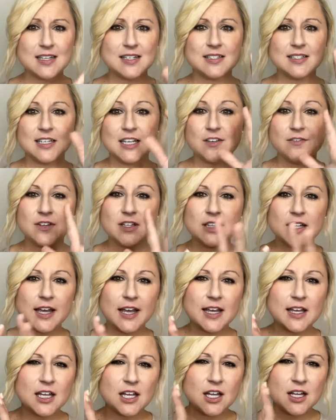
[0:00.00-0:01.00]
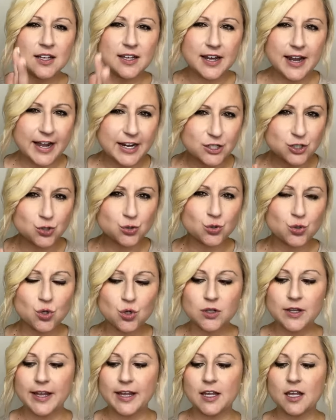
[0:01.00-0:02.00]
even like natural,
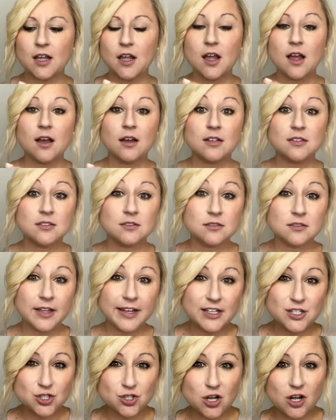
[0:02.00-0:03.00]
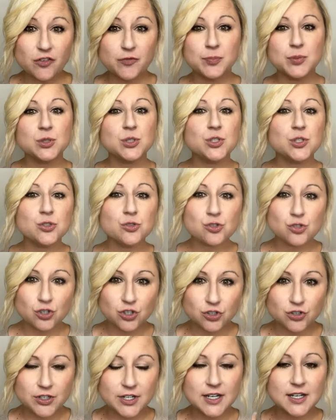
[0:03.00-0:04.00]
like soft blues or
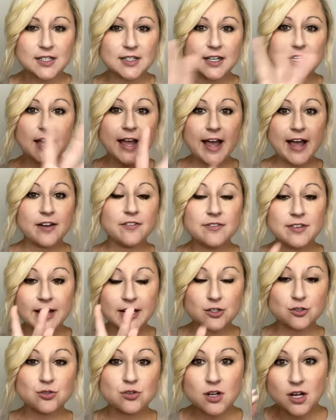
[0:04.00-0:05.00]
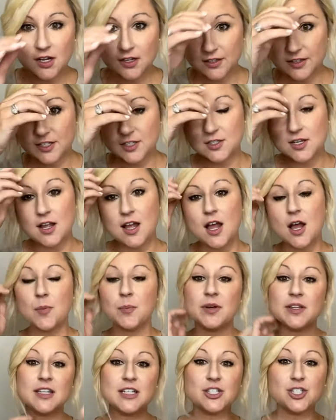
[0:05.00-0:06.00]
green, like have natural colors,
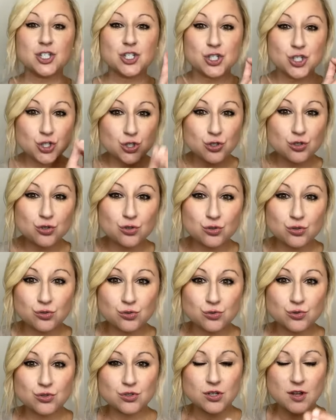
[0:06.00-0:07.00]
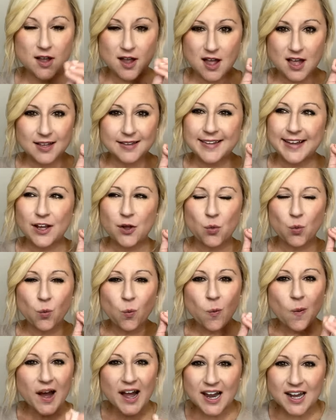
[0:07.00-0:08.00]
but then choose like
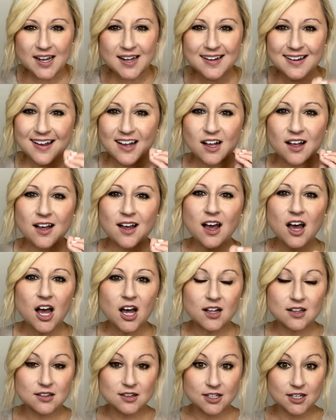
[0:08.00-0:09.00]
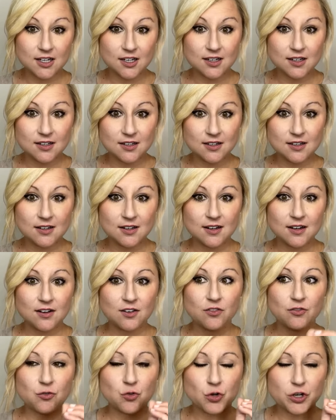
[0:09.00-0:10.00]
one color
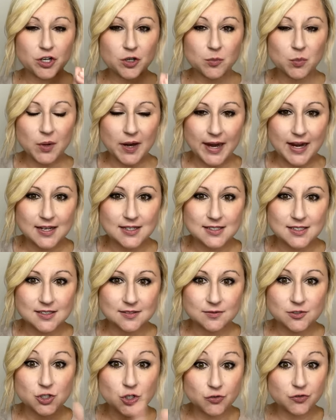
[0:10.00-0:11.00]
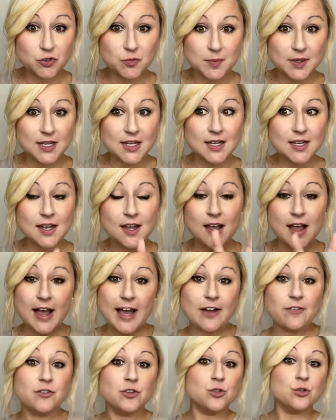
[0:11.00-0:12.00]
for your brand. So for me, I
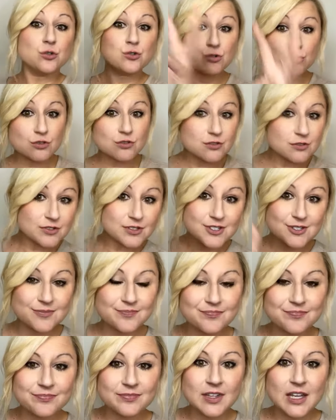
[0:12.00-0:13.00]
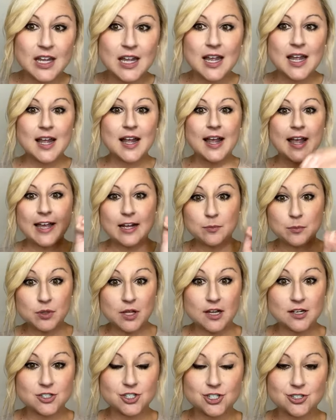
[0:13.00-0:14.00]
have neutrals and
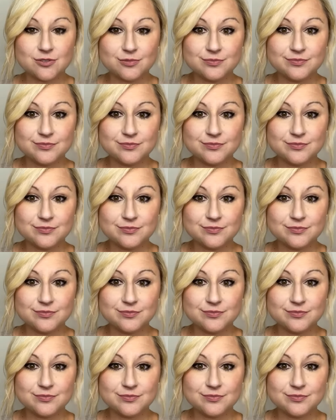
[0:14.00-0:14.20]
blush.